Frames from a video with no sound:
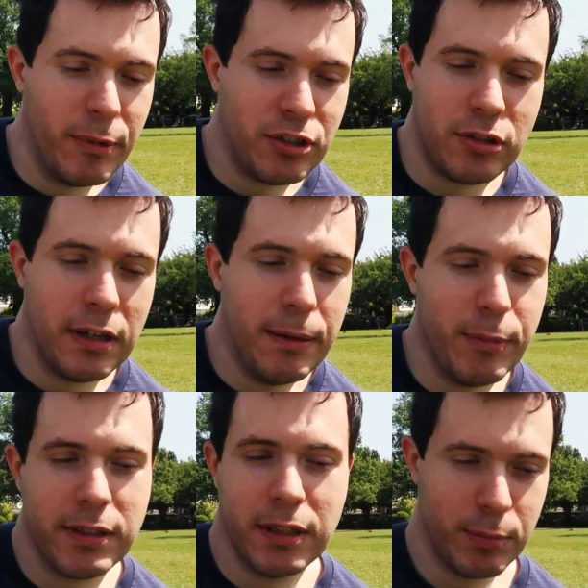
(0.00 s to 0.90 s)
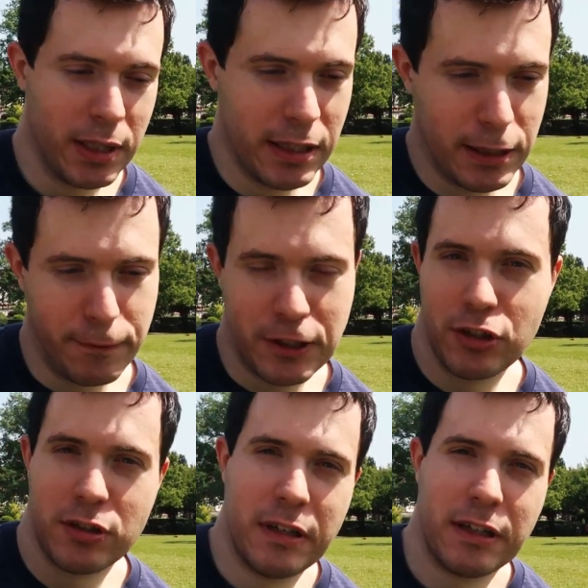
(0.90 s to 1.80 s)
It's just a limiting belief, it's
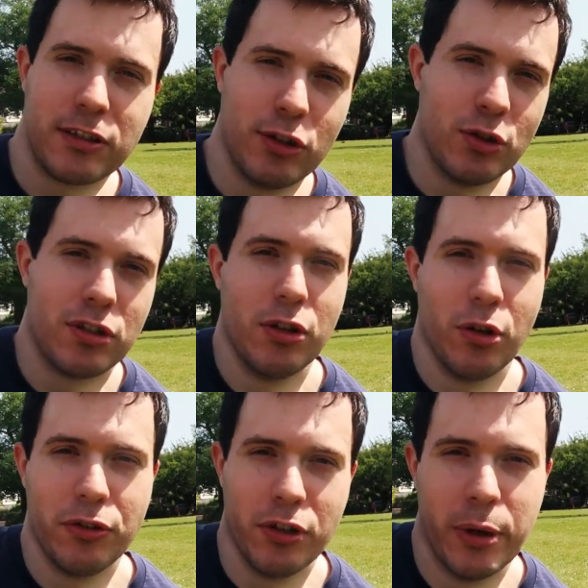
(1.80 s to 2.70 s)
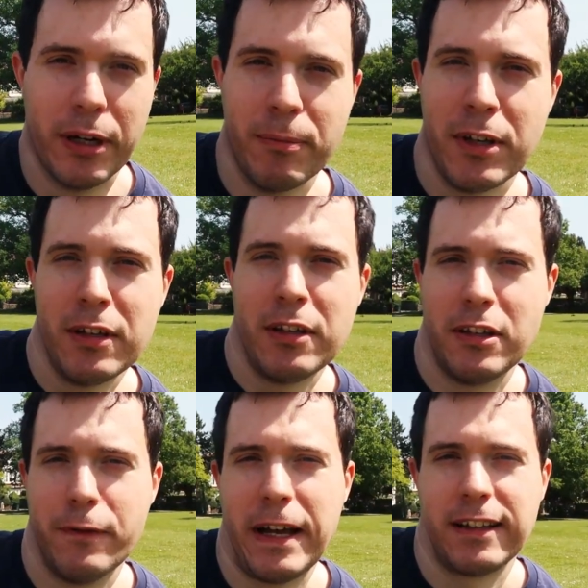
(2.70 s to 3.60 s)
just an excuse to not do it.
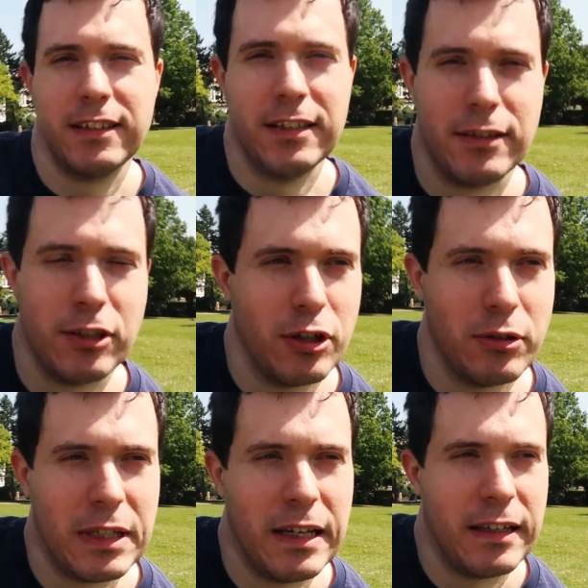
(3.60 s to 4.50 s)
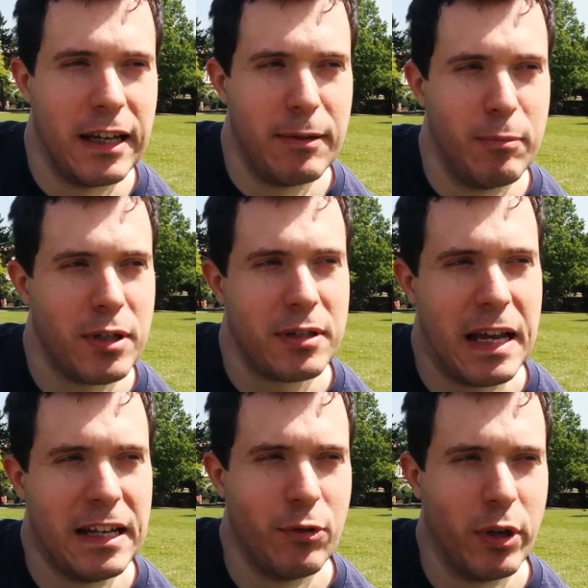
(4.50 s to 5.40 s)
The fact is, day
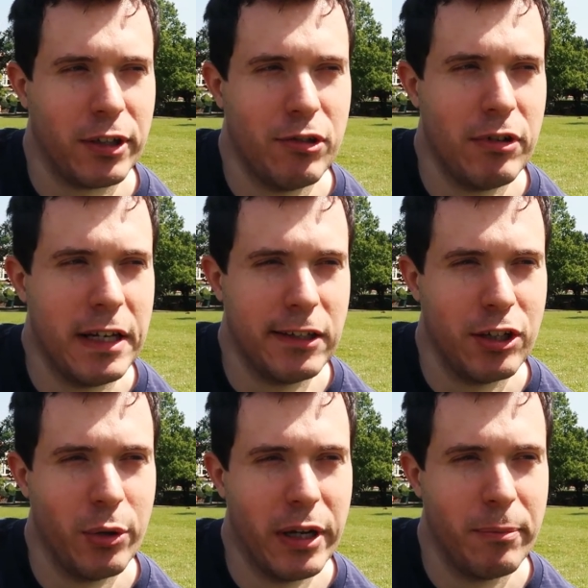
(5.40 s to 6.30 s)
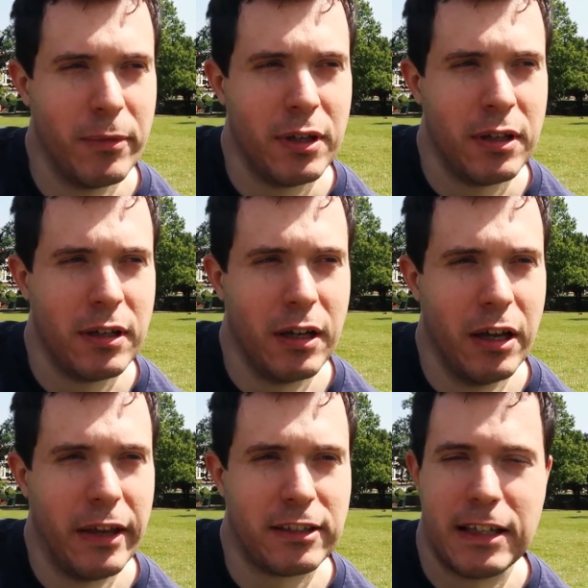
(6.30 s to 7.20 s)
game, anyone can really do it.
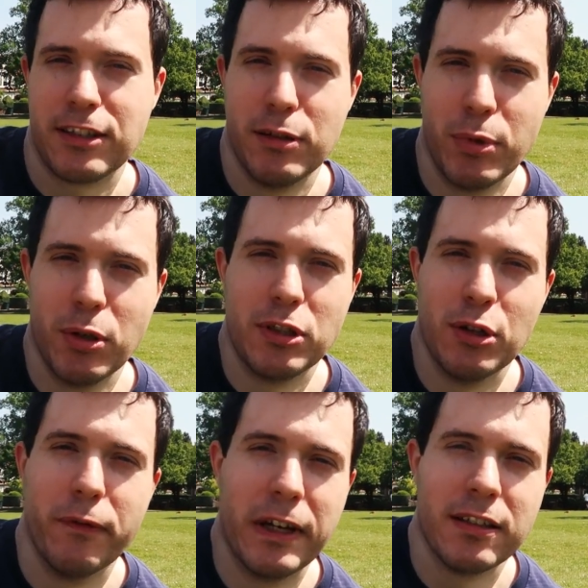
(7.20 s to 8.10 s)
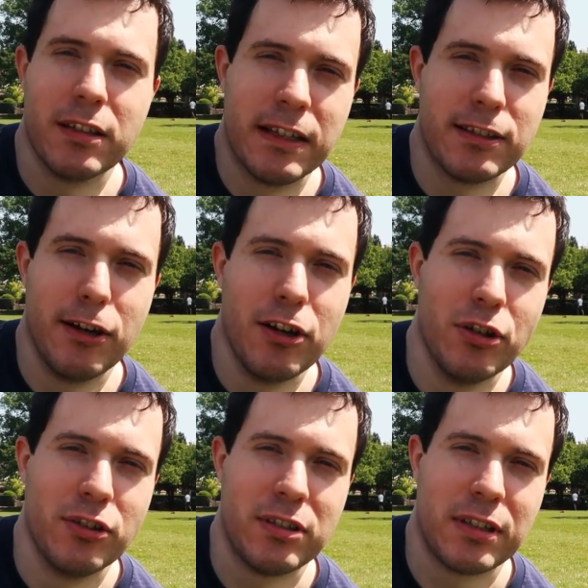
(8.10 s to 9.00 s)
That's the beauty of it. It's a
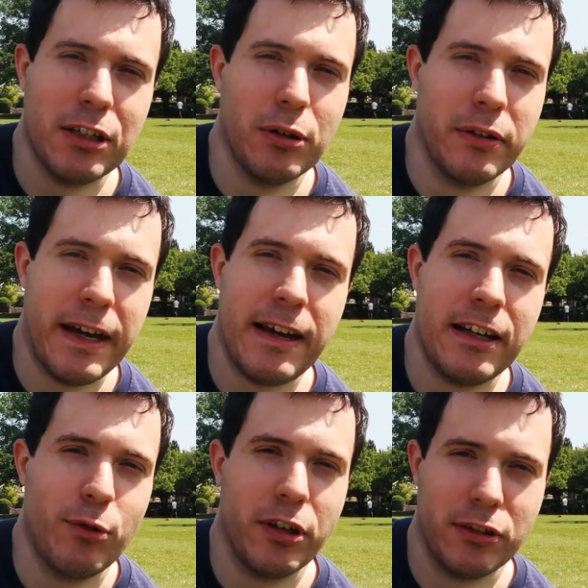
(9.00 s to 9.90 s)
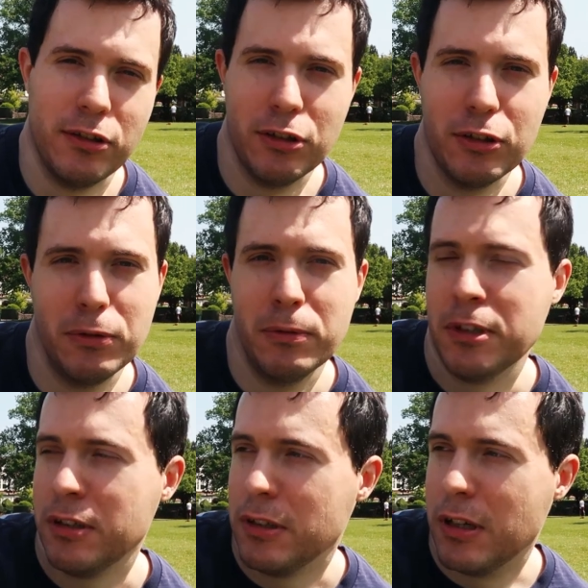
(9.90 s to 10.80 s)
learned skill that anyone can do.
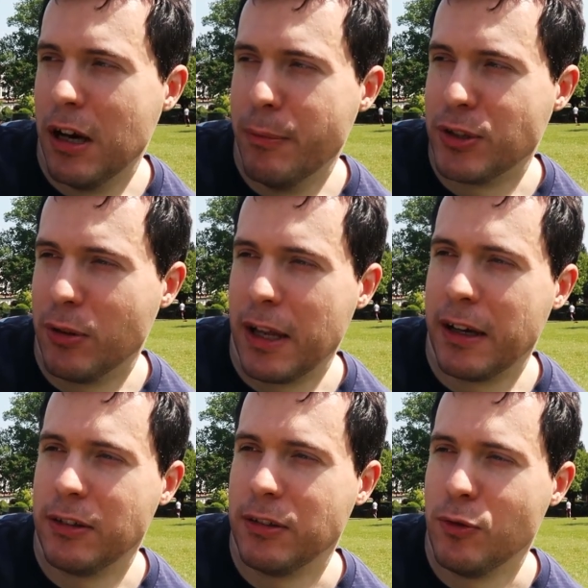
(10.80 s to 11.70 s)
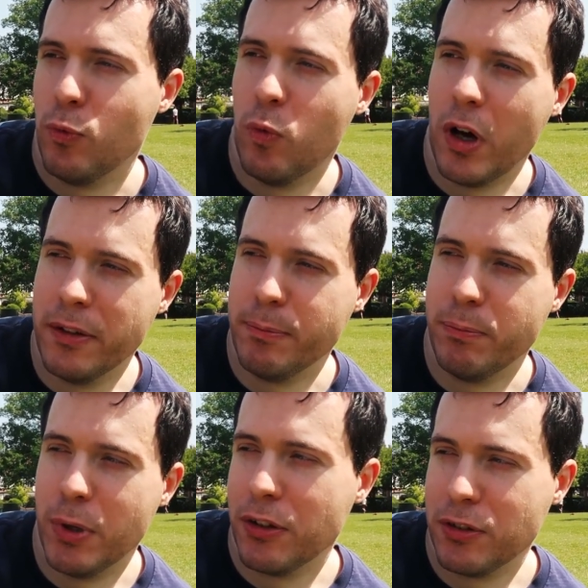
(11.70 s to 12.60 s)
It's not like
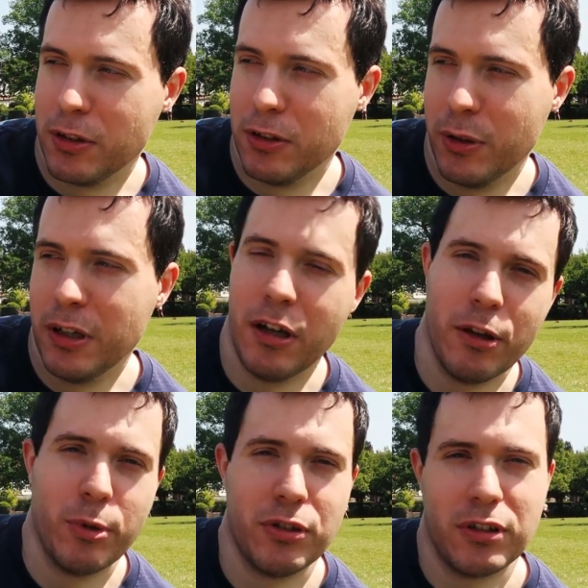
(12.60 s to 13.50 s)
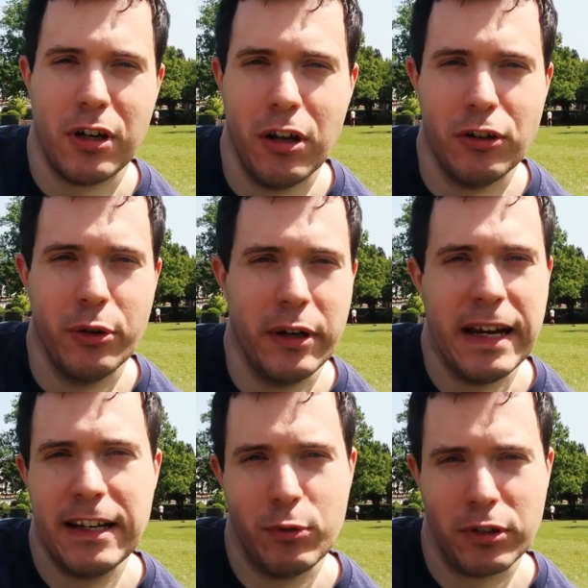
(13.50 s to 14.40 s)
one person can do it, another person can't do
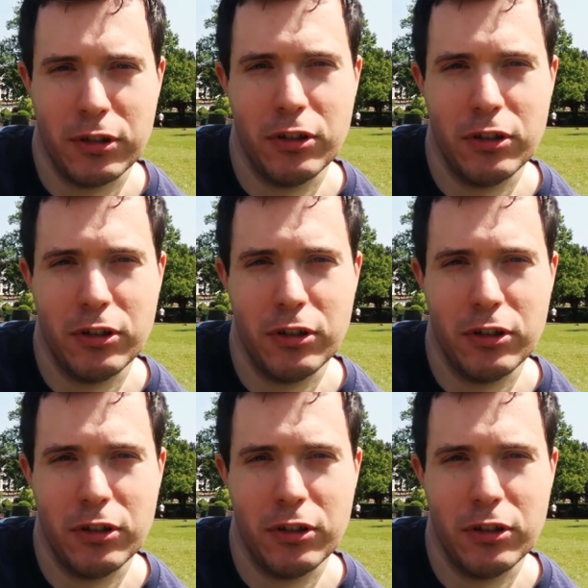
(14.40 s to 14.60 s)
it, anyone